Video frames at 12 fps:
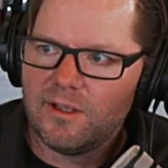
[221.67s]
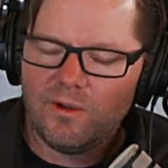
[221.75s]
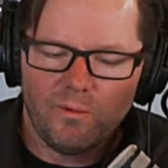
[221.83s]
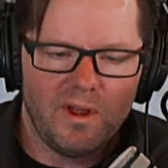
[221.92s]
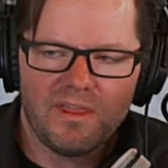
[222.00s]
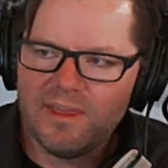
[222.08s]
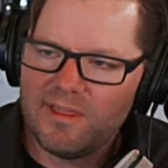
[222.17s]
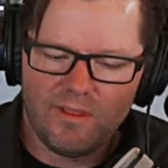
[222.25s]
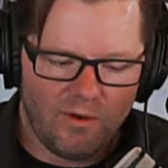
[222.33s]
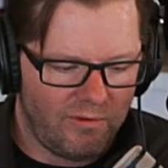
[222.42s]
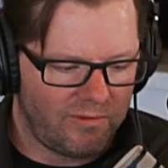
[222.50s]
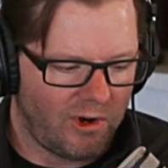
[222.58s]
within the
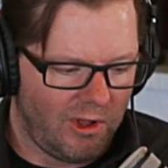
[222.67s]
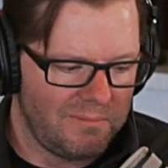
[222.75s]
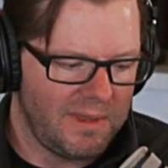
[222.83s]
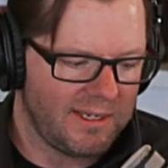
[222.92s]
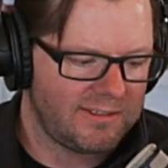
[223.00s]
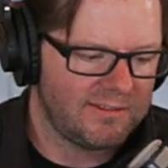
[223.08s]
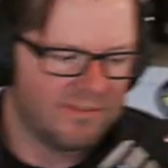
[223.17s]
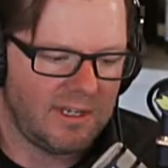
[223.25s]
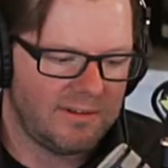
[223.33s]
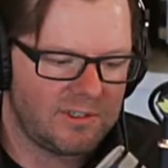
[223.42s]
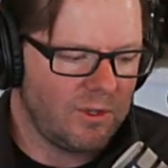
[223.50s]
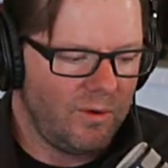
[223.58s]
overall mix of
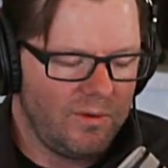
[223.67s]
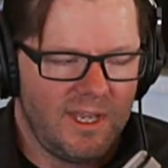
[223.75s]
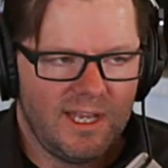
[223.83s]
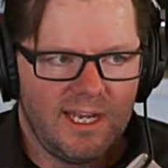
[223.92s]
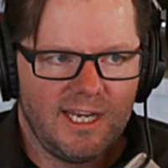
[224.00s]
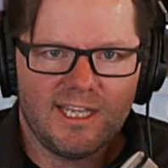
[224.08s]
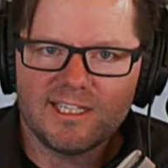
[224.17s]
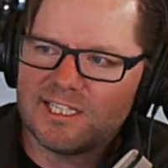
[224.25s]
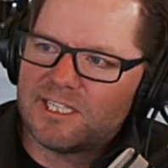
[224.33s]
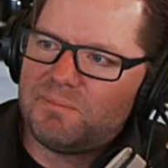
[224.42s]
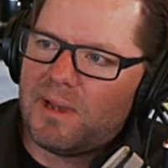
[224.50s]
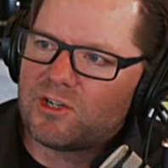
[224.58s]
stuff. So it gets a
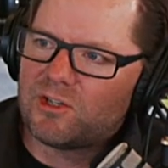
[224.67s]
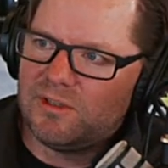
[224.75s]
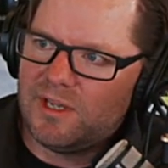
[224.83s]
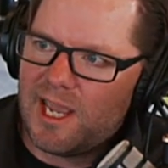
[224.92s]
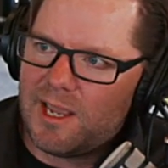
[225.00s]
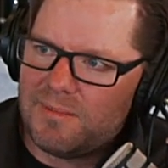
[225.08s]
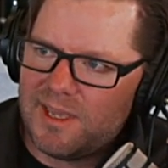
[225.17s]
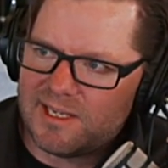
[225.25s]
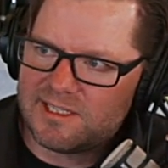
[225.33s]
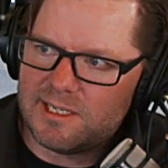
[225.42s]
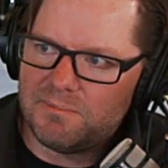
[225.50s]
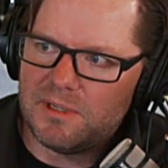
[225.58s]
special name,
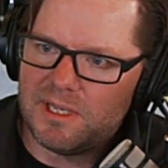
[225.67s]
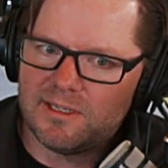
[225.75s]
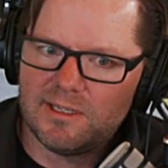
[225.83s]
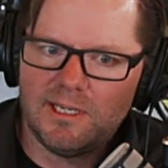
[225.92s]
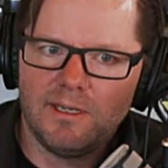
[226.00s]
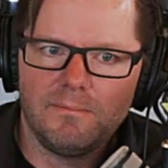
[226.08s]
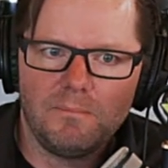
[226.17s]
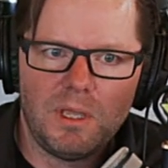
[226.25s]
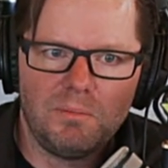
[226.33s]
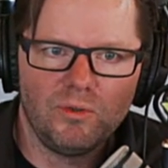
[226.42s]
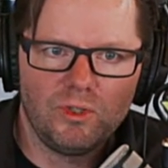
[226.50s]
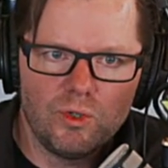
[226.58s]
excipient. And
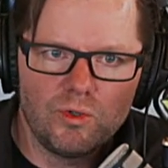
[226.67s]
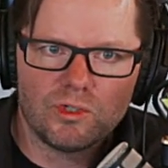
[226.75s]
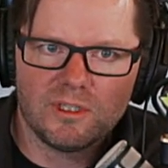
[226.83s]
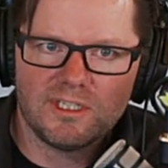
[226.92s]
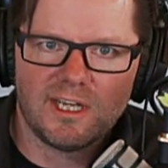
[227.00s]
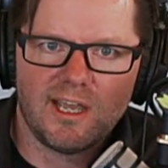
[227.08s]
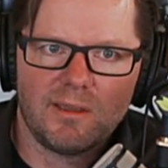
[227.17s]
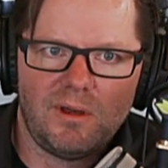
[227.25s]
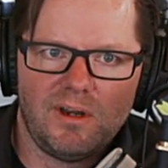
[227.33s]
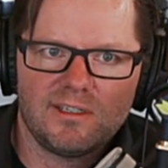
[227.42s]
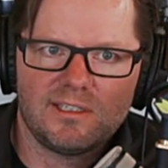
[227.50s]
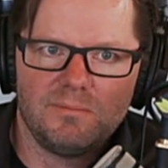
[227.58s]
people usually talk about
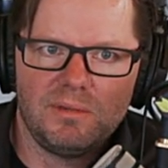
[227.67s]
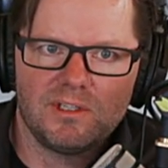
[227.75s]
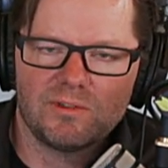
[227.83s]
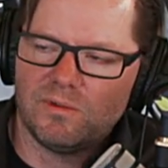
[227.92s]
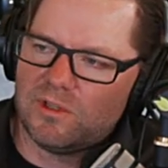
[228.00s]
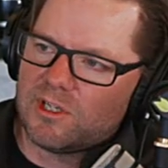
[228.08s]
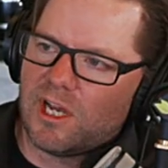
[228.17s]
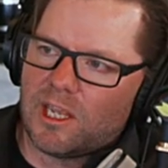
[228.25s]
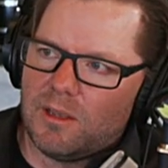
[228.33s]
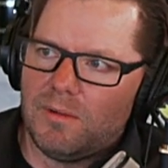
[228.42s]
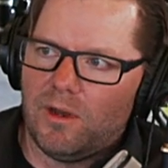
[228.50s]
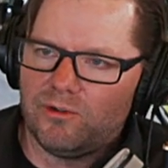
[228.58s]
excipients when they're talking
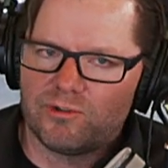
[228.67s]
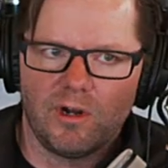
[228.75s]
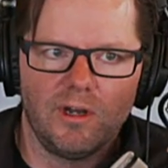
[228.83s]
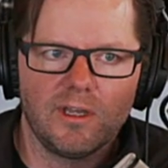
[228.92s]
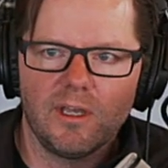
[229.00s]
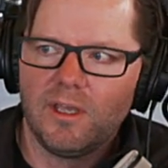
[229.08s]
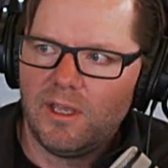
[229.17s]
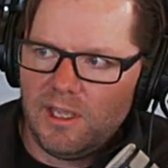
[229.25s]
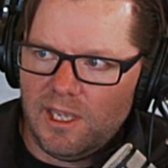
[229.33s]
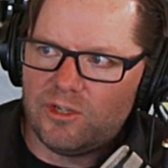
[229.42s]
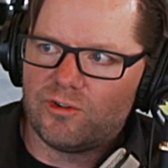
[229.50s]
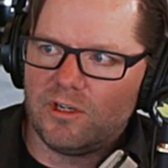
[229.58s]
about drug
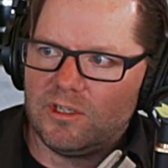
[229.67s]
and drug